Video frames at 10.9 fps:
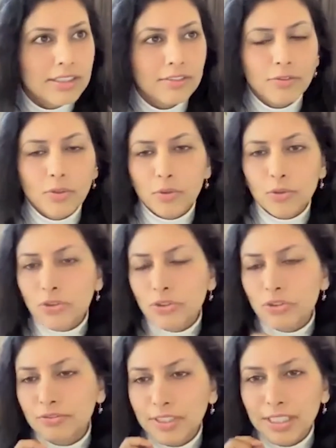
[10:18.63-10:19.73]
I've
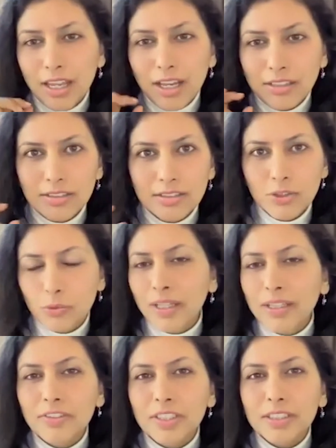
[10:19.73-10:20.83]
coached for the last
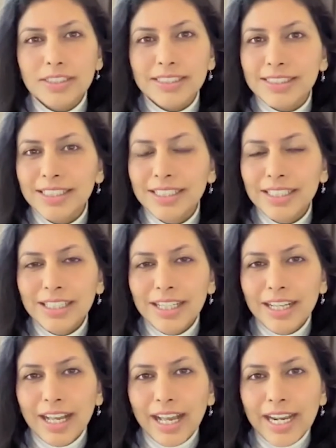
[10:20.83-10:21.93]
12 years,
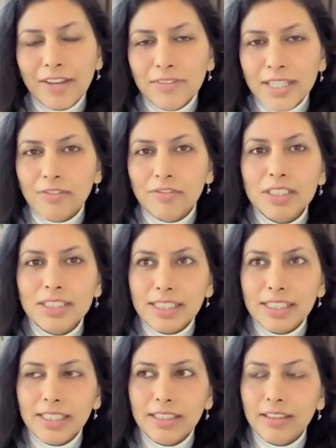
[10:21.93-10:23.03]
and I've never
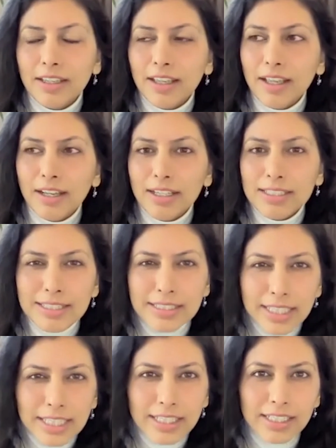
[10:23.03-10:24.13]
seen a
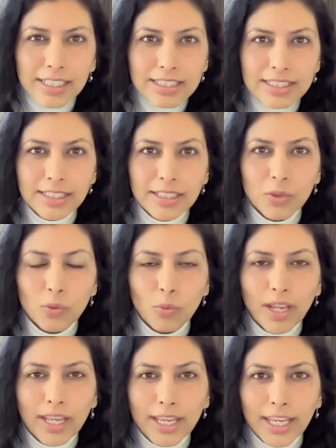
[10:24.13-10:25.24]
single incident
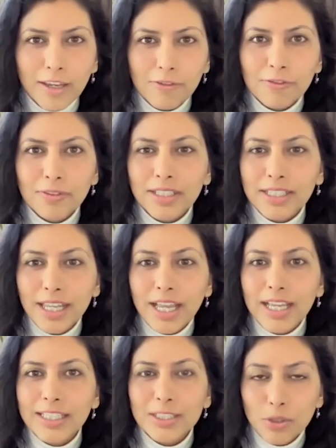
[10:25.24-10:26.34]
where if the
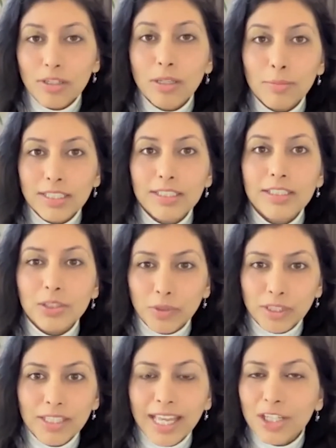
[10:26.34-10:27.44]
client is not committed in
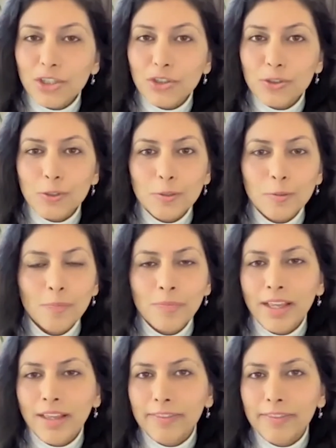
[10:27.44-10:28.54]
doing the actions,
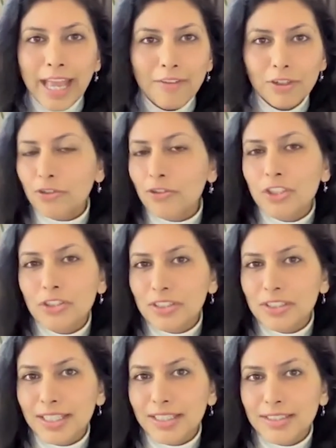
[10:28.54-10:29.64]
they haven't reached
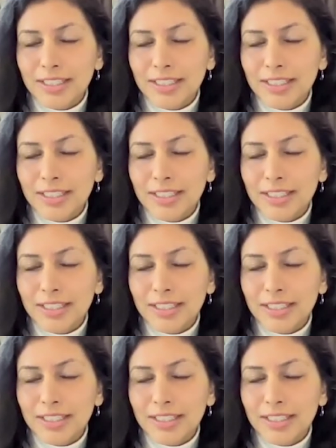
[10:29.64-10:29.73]
success.